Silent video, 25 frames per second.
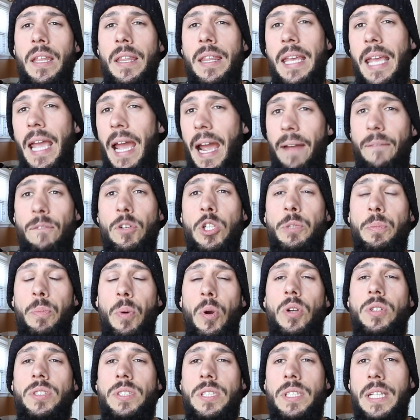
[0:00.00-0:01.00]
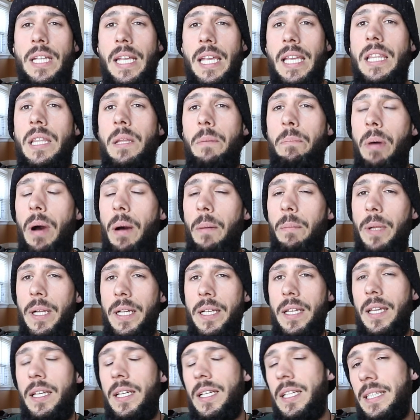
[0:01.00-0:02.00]
The average person in the
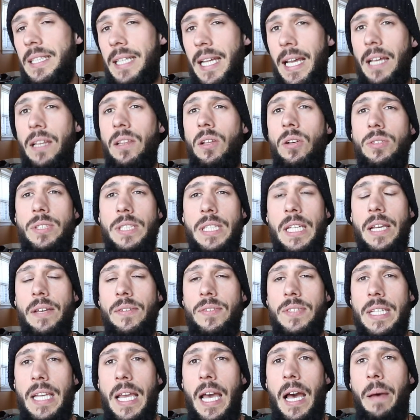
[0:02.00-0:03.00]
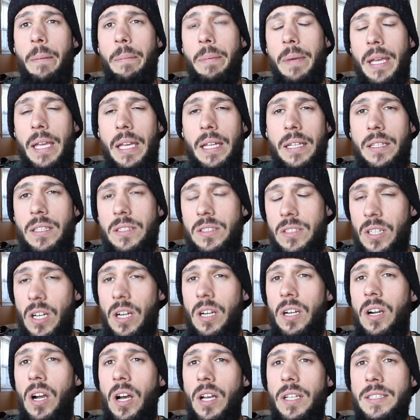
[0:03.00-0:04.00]
public can download TFC app. It does
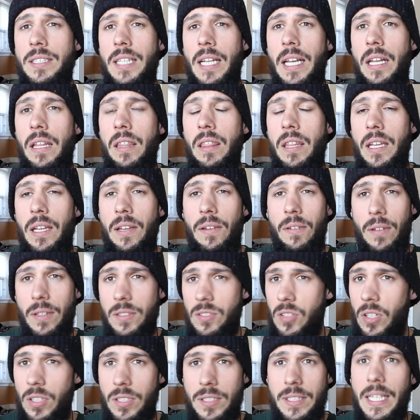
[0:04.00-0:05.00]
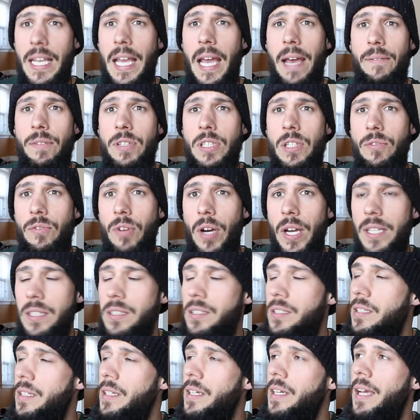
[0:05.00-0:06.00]
not cost anything as long as they have a
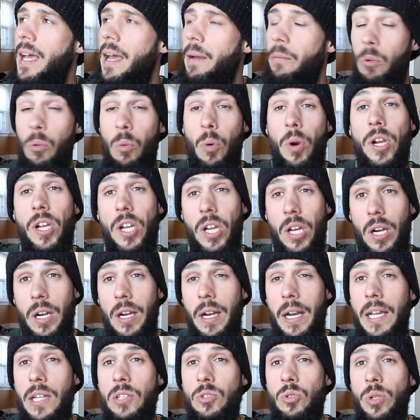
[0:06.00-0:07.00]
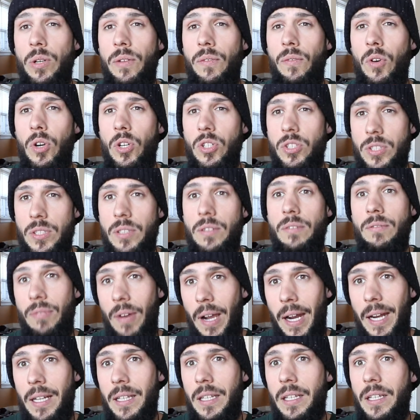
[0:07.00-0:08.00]
device, and we're working on an Android version
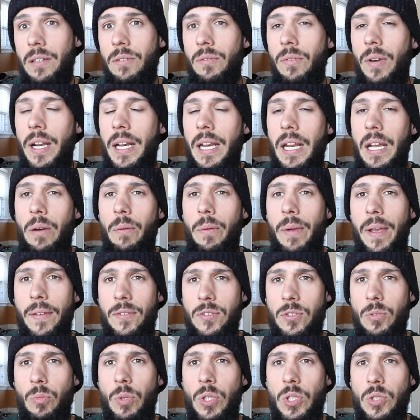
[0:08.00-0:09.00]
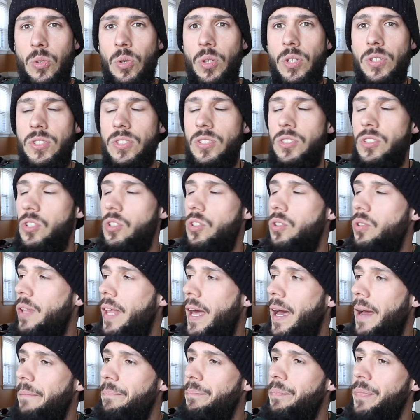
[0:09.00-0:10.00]
finally. Right now we have some resources to do
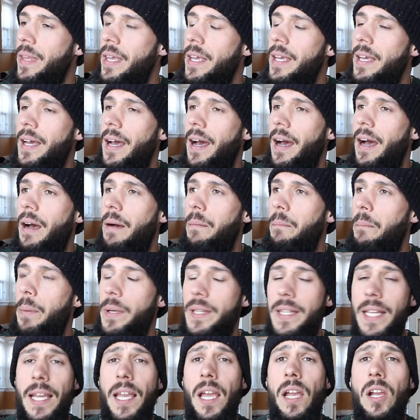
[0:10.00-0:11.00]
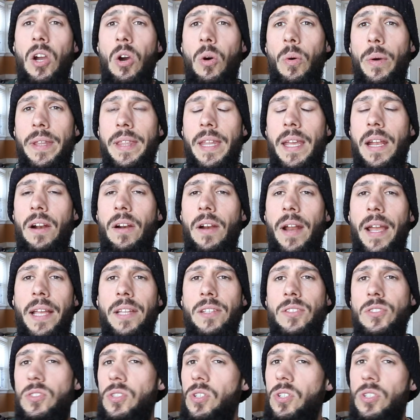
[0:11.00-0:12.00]
that, but they can go in there
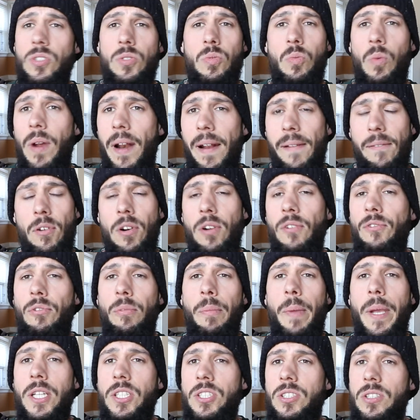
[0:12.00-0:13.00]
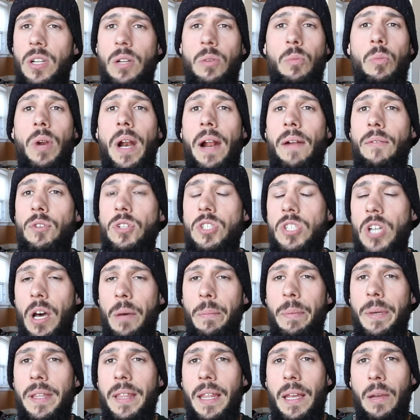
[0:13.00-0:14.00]
and search whatever information on whatever
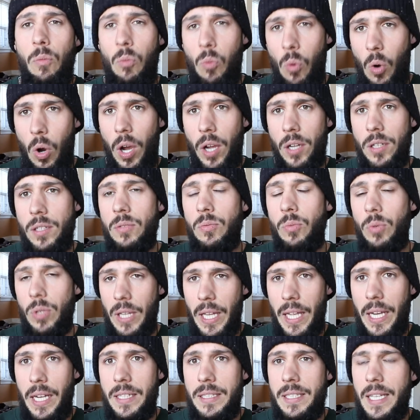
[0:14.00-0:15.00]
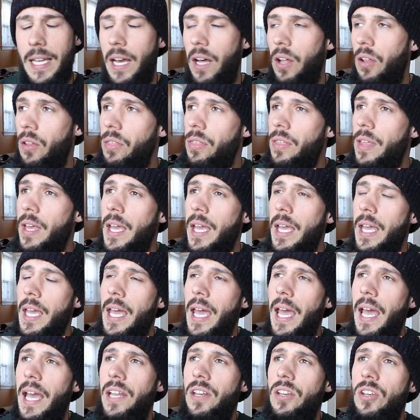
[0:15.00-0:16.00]
topic they want related to health,
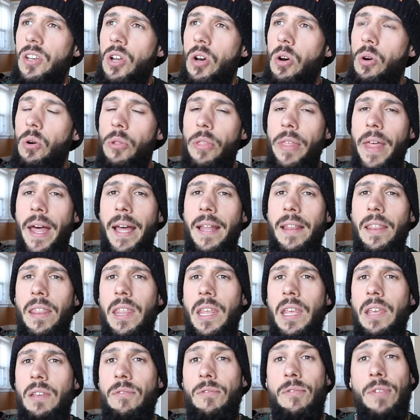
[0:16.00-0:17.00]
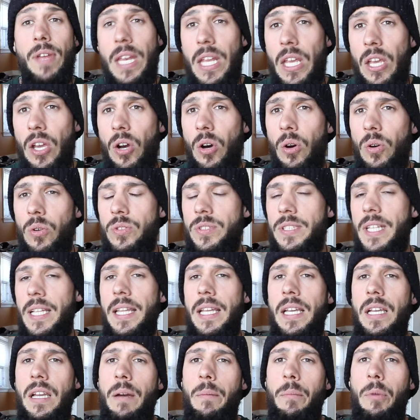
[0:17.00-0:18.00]
and know that the videos that
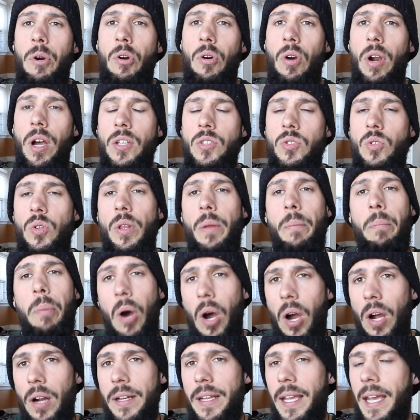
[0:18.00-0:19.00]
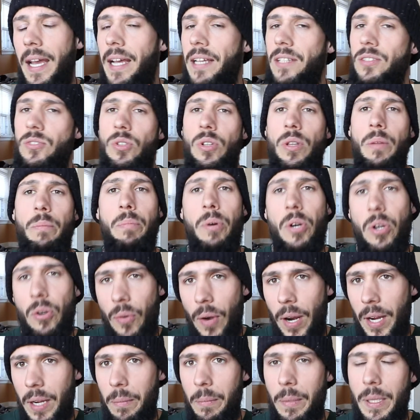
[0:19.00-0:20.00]
they come across, or the podcasts, or the book
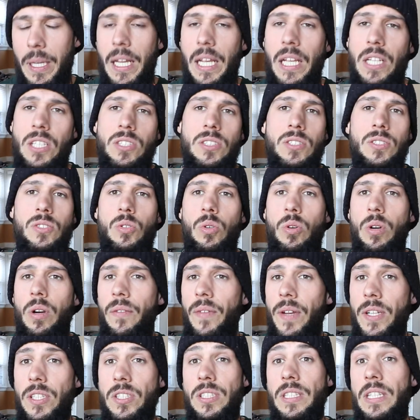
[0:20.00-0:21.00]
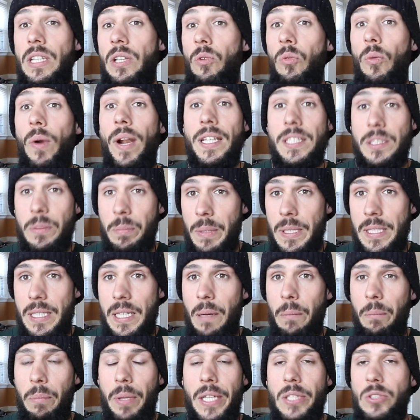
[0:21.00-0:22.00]
recommendations, or eventually the recipe
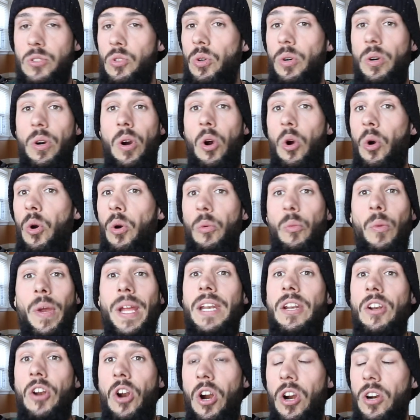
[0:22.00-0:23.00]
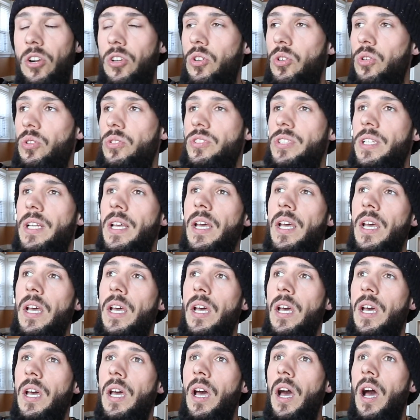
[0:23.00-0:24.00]
templates, or written articles,
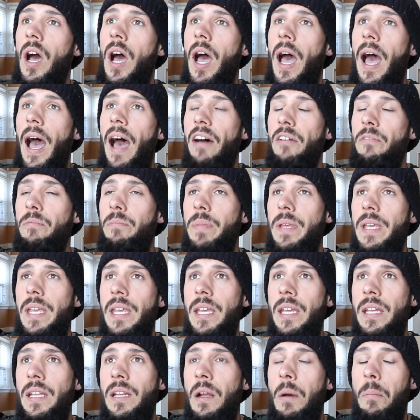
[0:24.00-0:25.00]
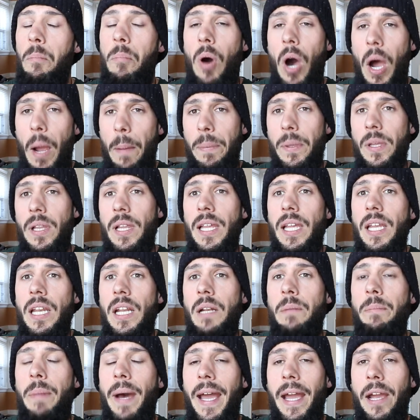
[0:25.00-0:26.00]
have been
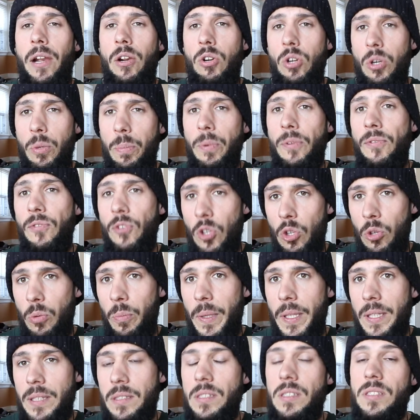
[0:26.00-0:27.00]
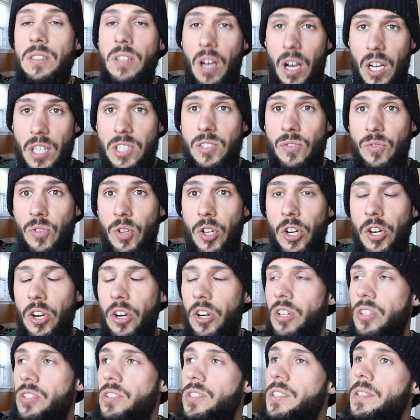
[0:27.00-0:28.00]
populated by a group of humans, us foot
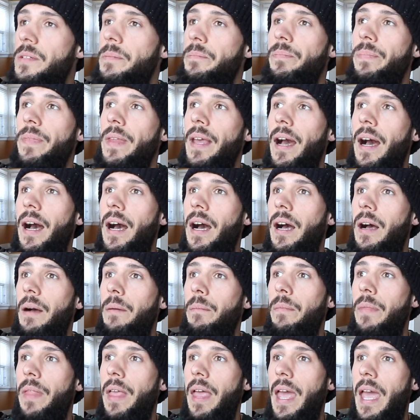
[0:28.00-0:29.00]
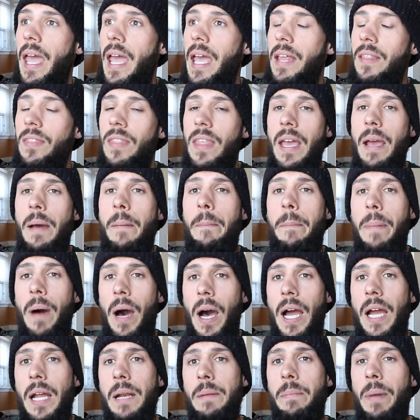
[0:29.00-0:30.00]
nerds, and they
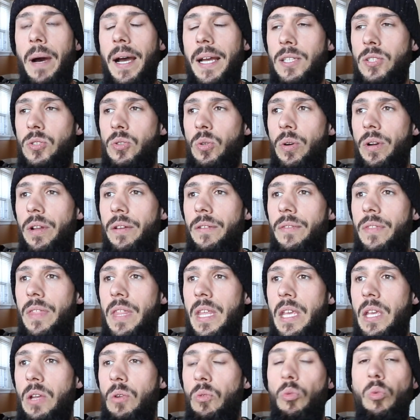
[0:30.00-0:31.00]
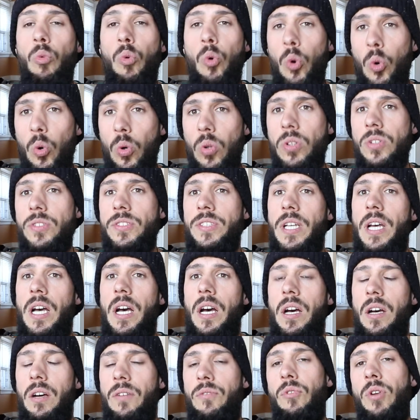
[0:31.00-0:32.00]
abide by sort of the rules
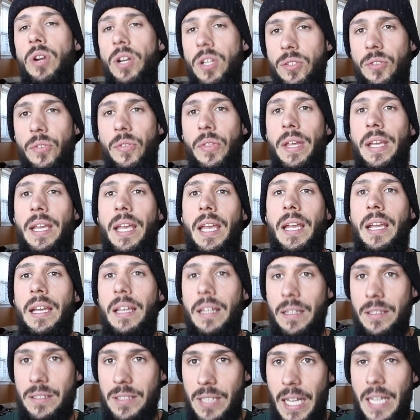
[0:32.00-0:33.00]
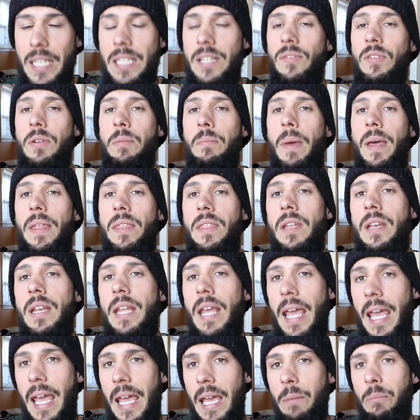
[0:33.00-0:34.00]
of critical thinking, scientific
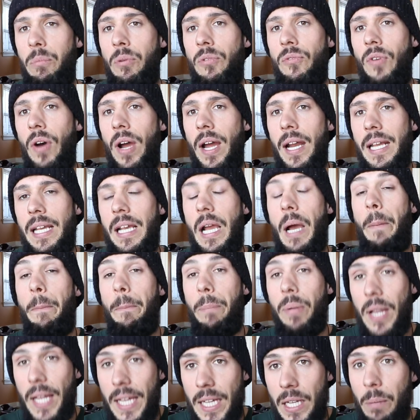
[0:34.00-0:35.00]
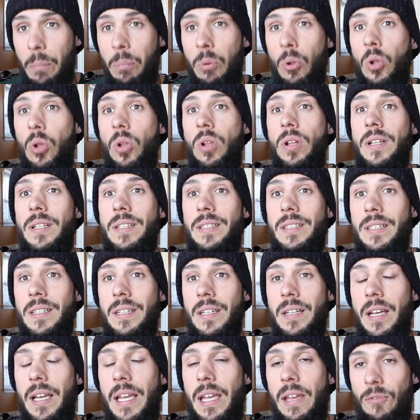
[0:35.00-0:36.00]
method, and providing applicable
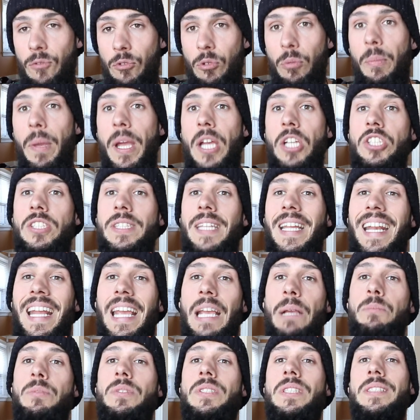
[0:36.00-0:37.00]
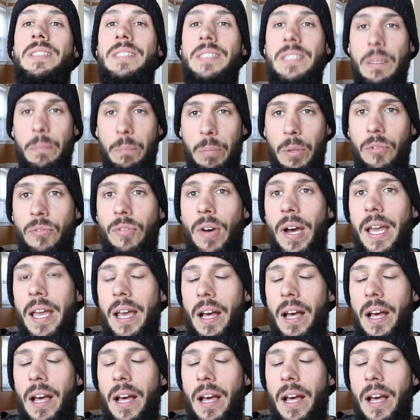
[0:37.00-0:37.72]
information that aims to simplify